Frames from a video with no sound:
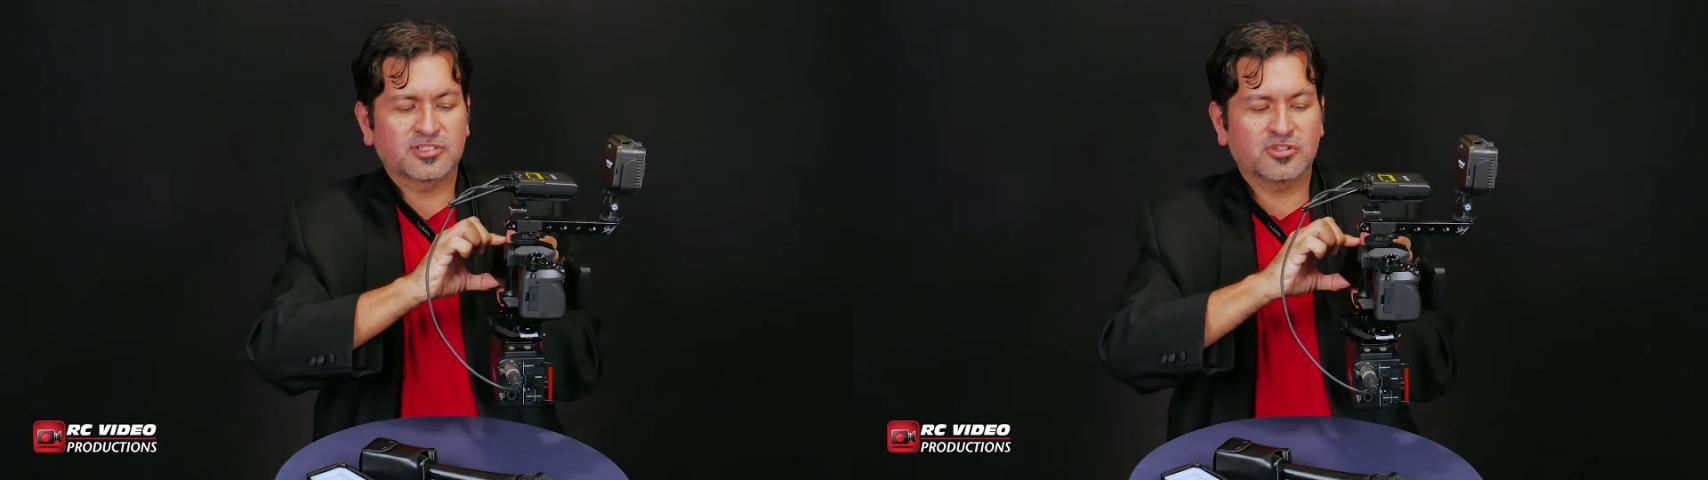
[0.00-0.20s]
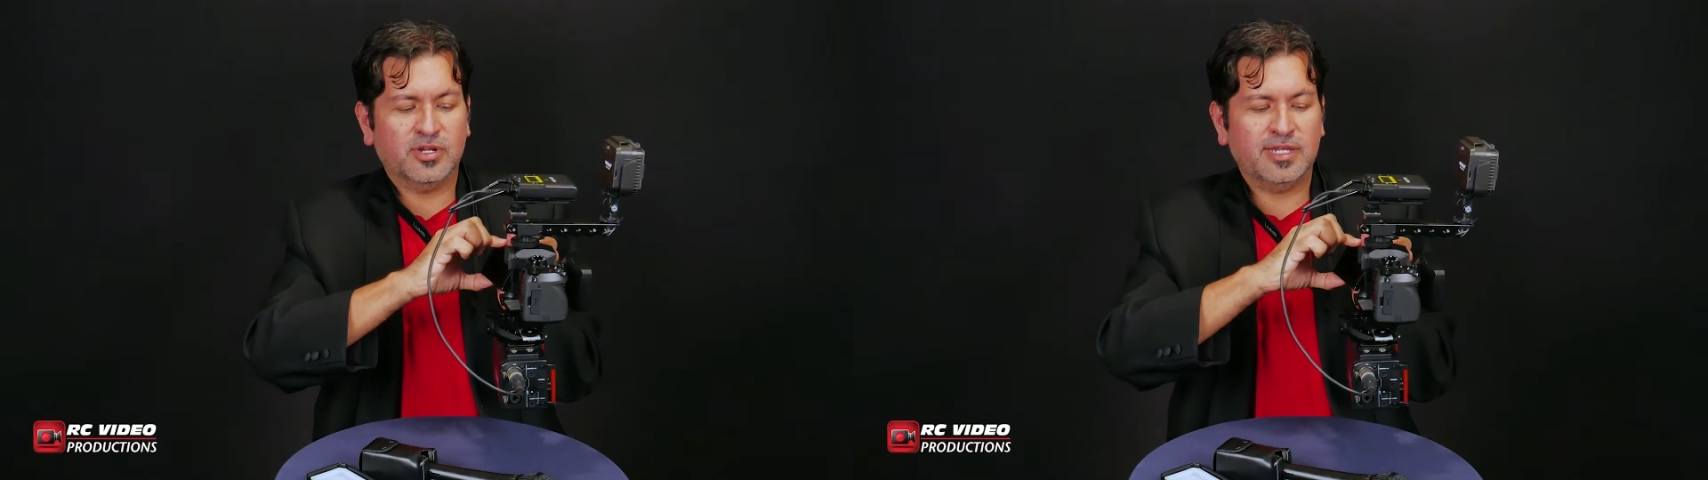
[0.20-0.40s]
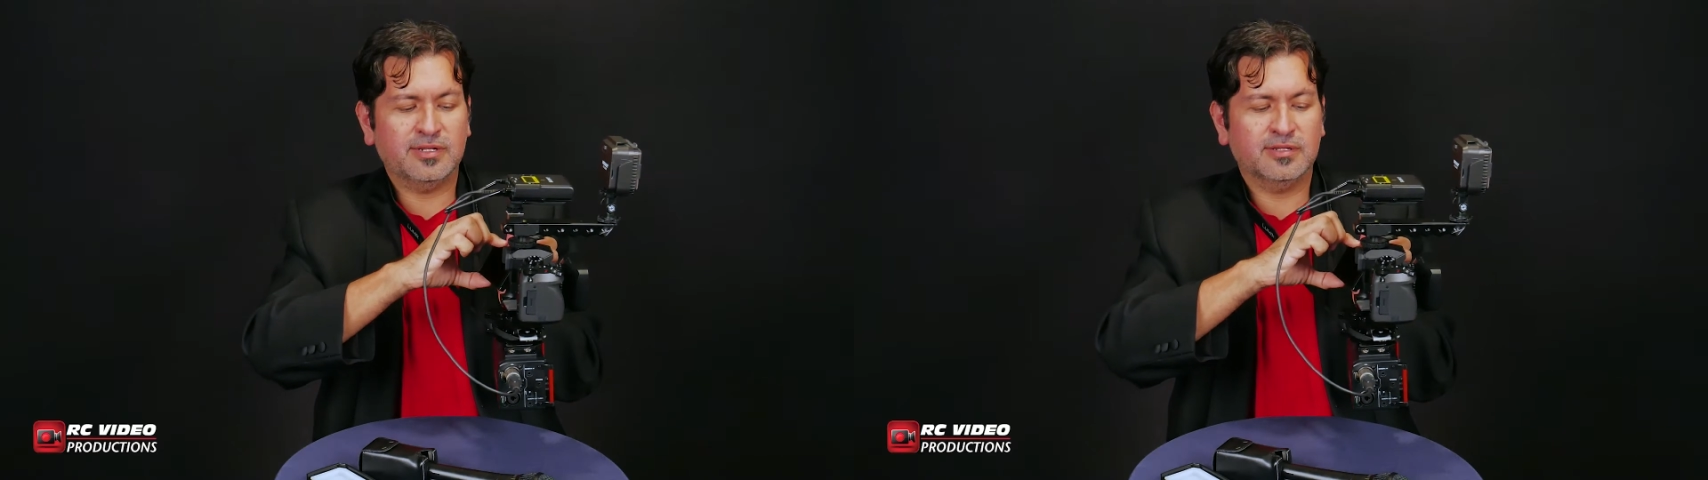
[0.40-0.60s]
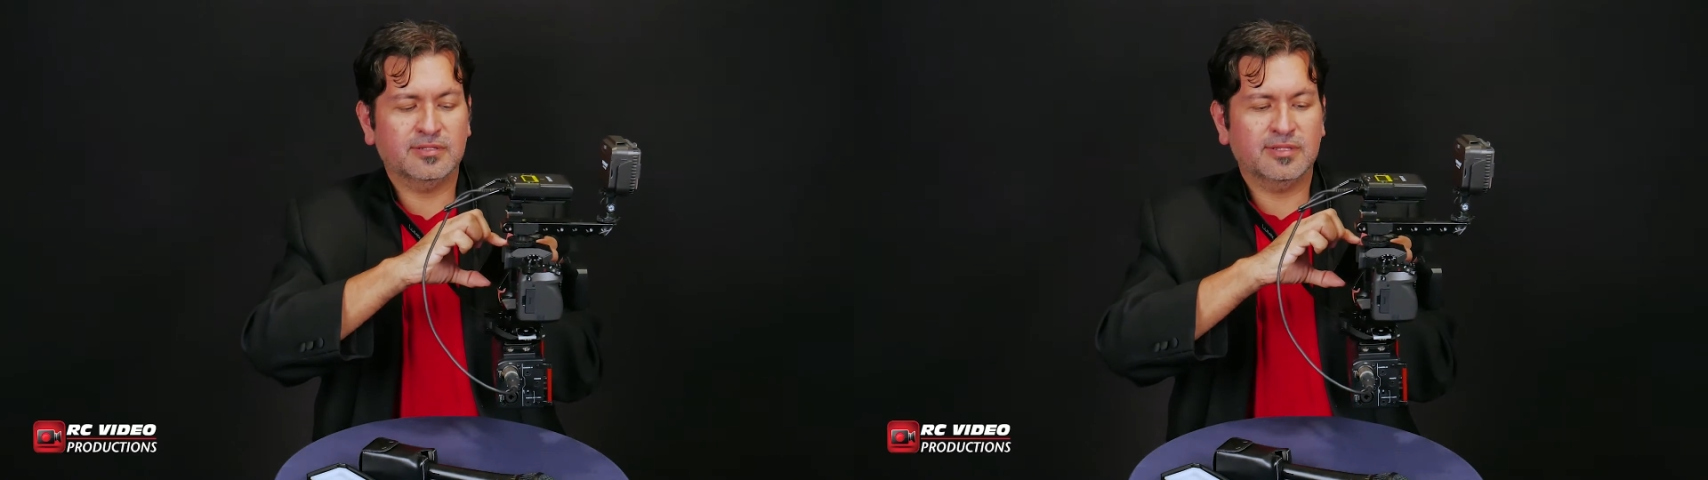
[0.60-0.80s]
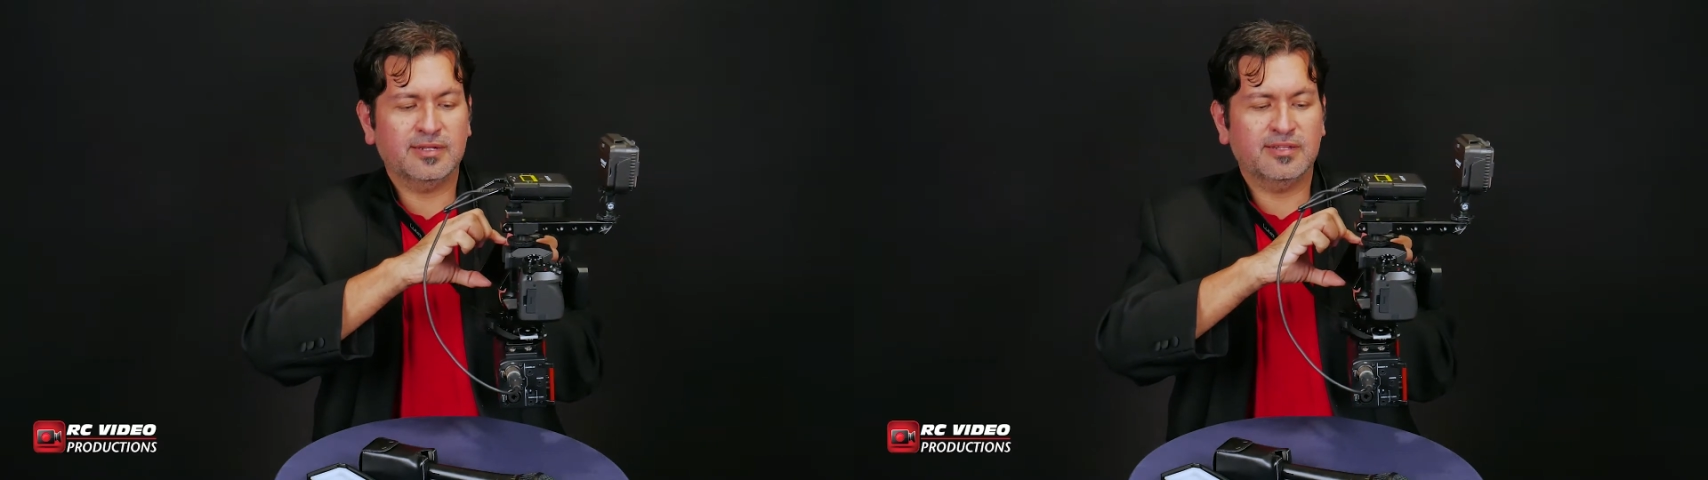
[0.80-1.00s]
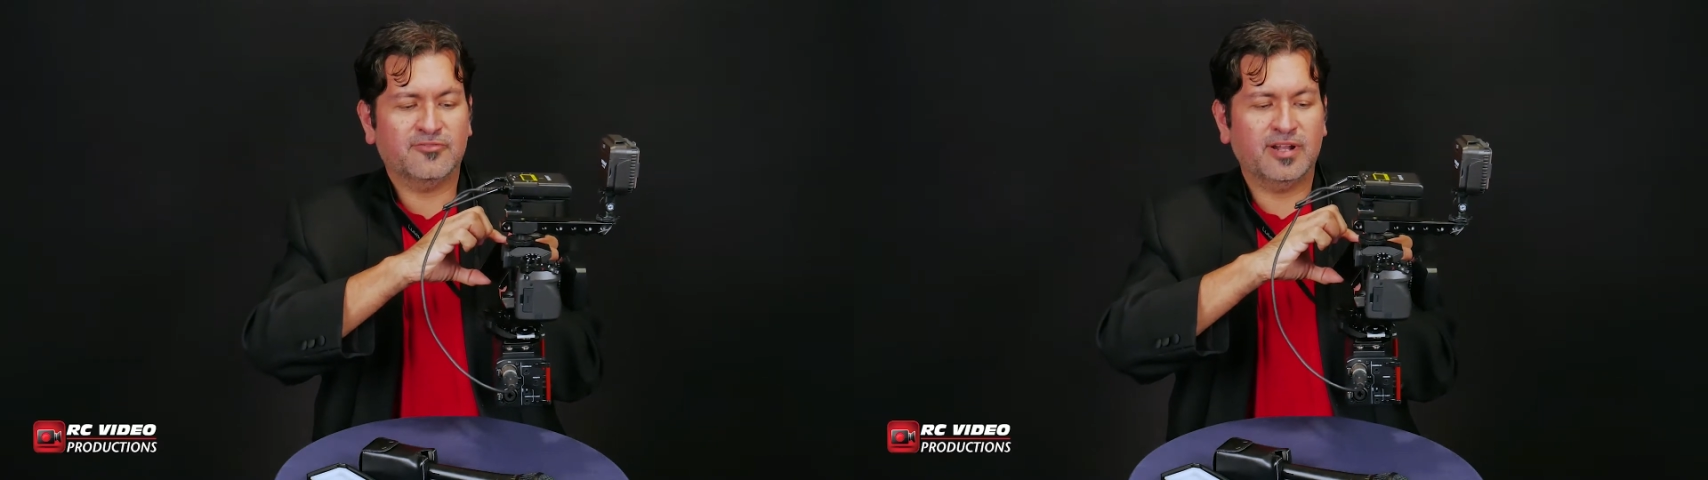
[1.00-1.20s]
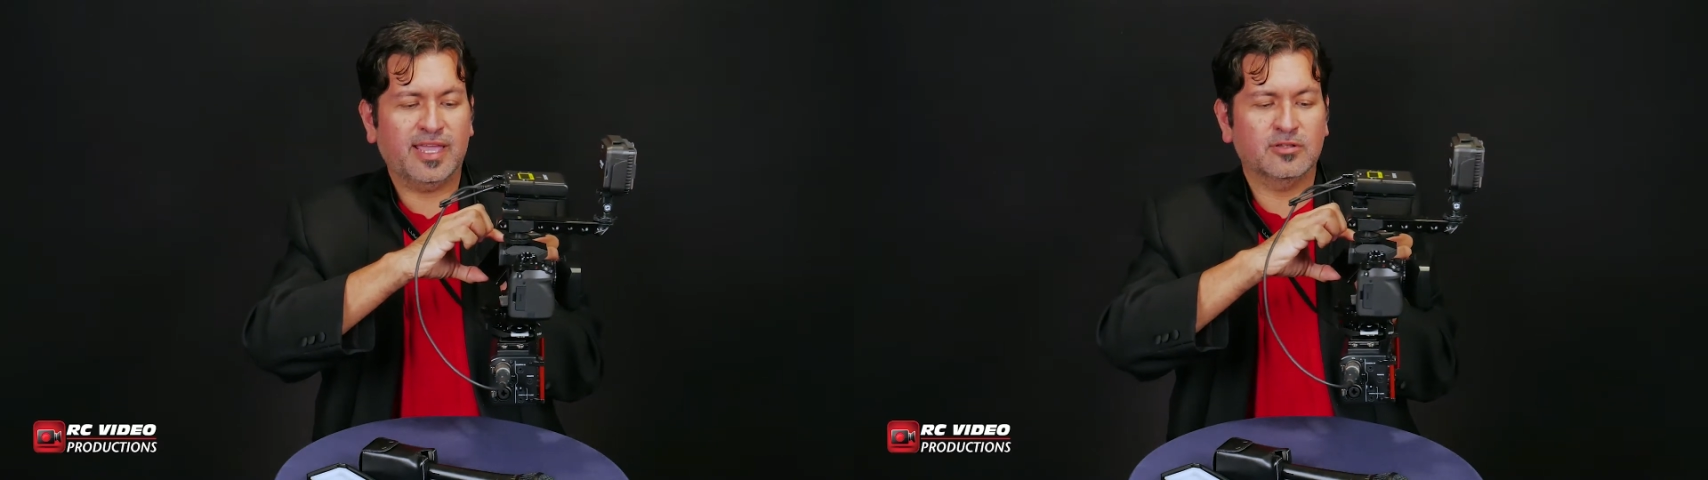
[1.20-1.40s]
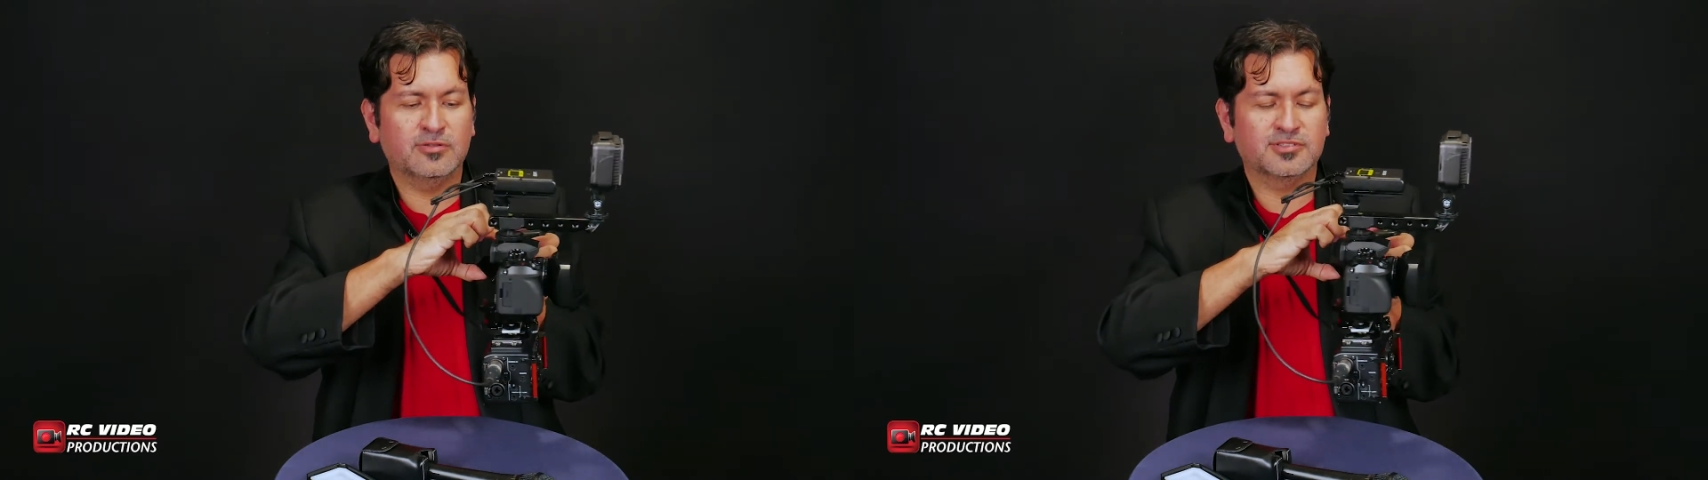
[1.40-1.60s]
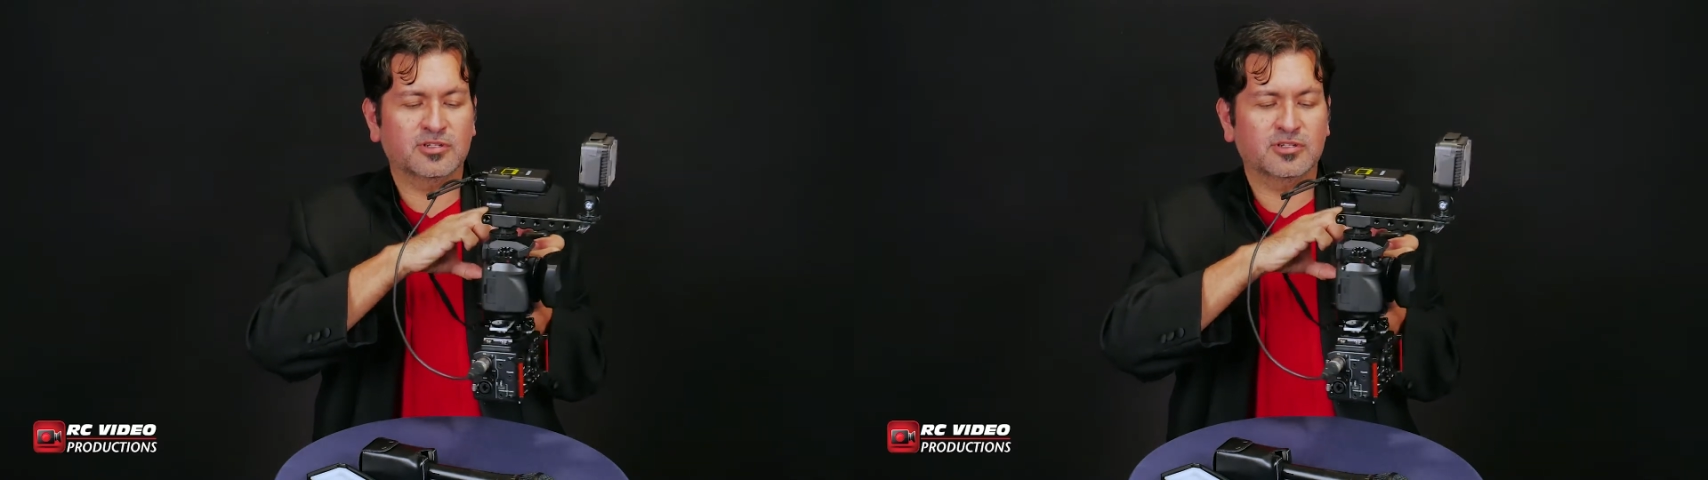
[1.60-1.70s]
screen at different angles.